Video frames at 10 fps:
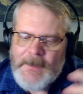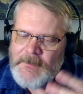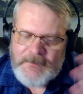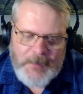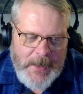
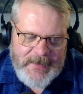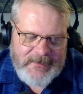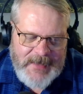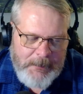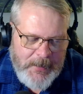So one
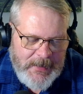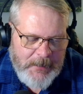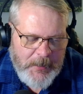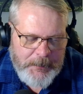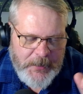example I
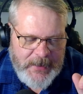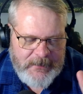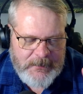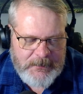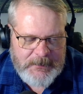would put
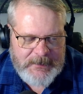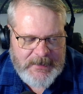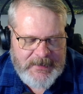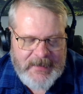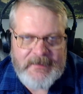is
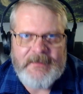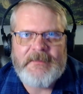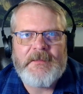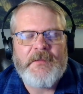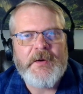the
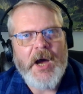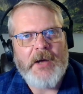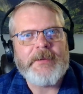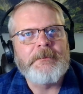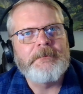existence of God.